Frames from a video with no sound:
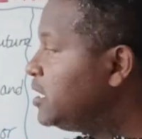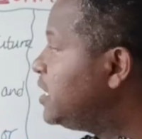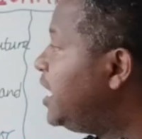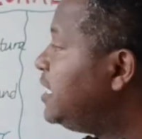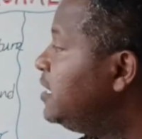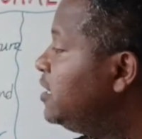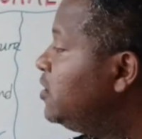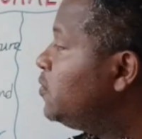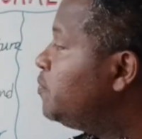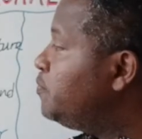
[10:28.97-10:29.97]
Then
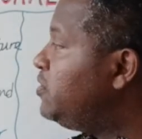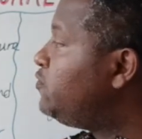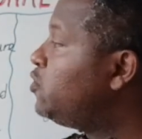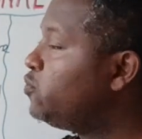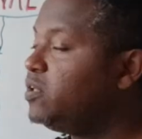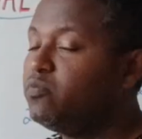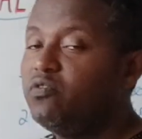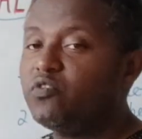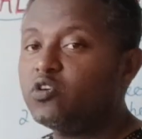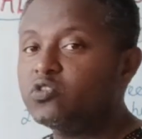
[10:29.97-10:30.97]
before we
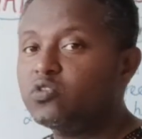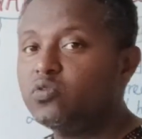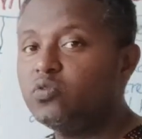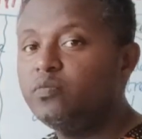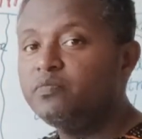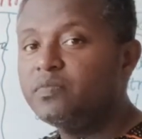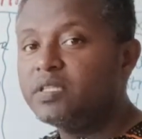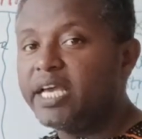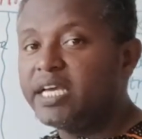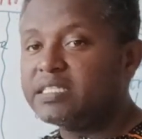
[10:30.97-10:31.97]
move on to
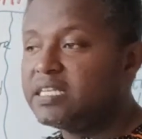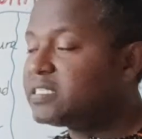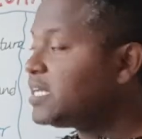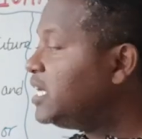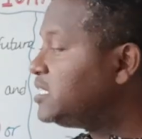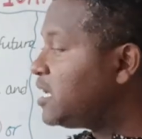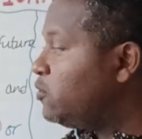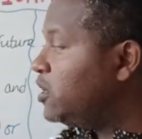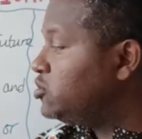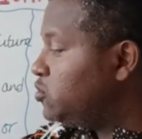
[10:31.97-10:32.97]
the exercise, I
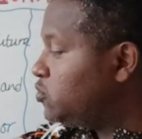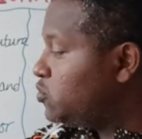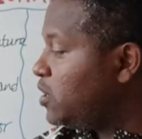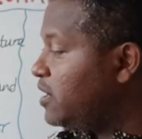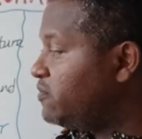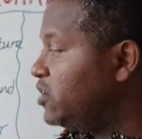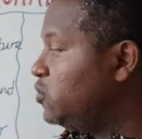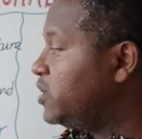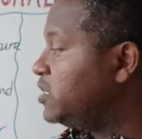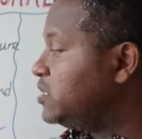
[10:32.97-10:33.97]
want you to have a
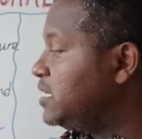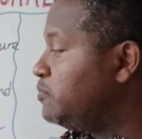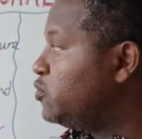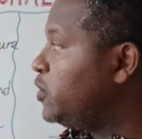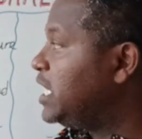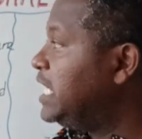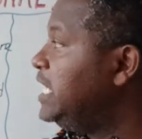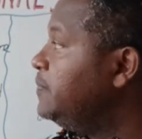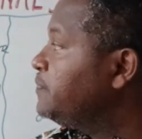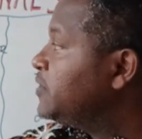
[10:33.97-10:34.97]
look at them
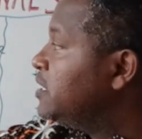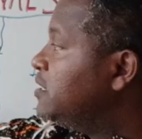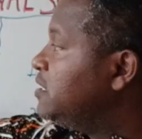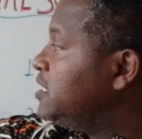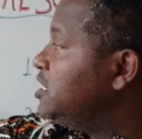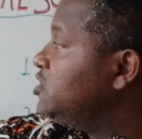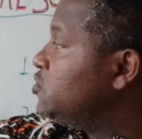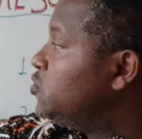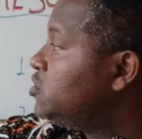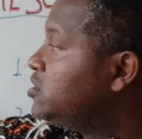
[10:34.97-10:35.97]
quickly. It is
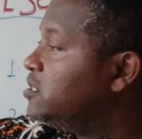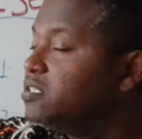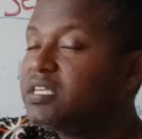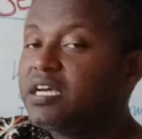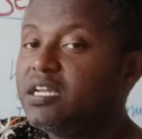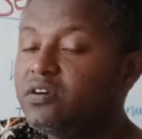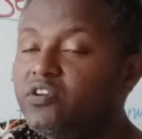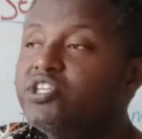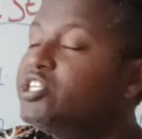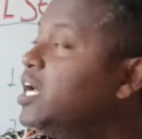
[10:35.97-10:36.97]
used, second
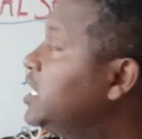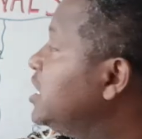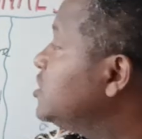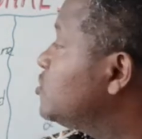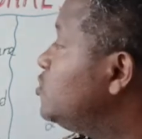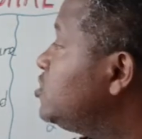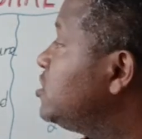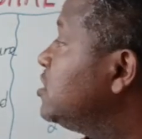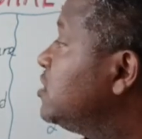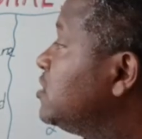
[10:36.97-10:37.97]
conditional is
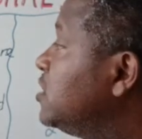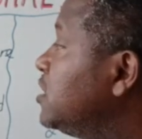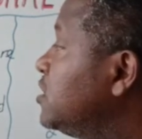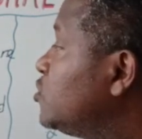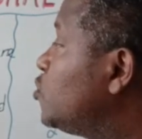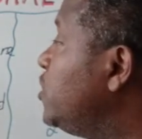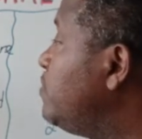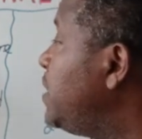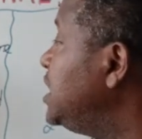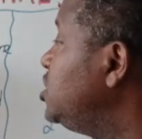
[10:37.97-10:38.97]
used to
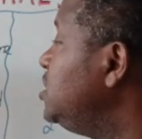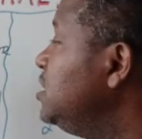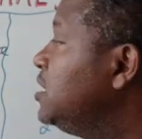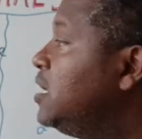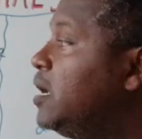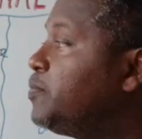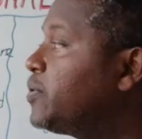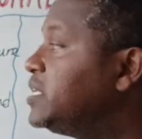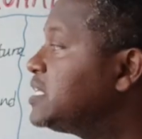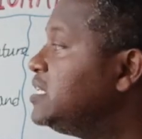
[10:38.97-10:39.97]
imagine a
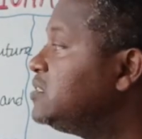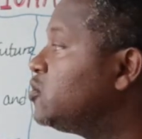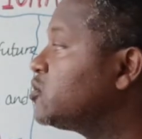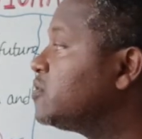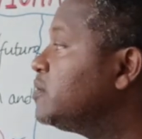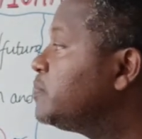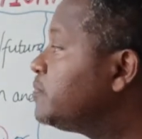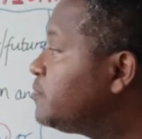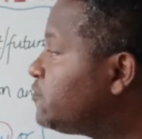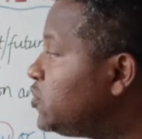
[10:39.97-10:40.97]
present or
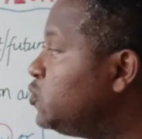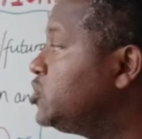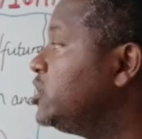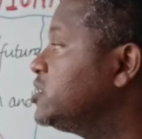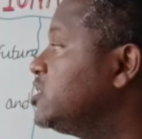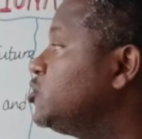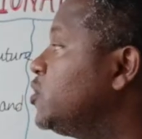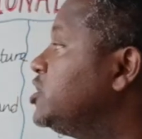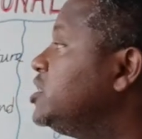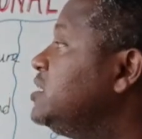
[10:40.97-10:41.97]
future
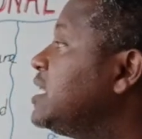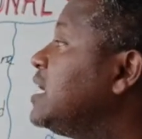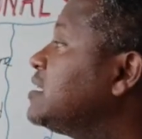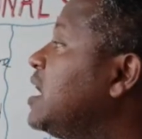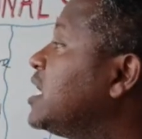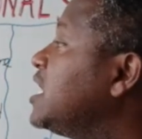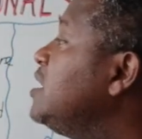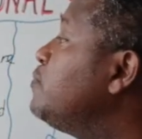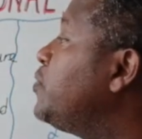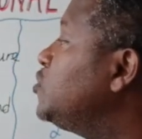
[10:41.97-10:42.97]
situation that are
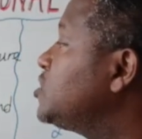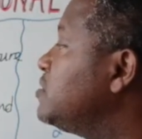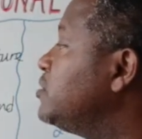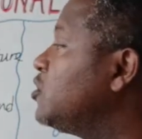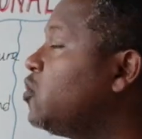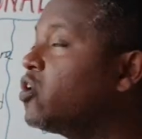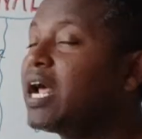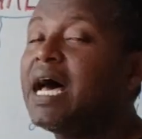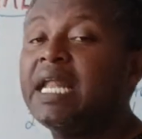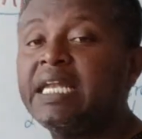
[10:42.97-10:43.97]
impossible or
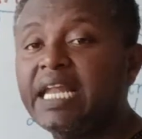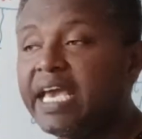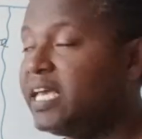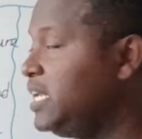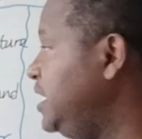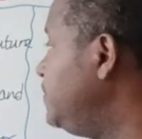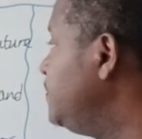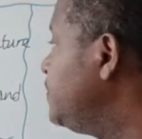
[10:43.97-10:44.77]
unlikely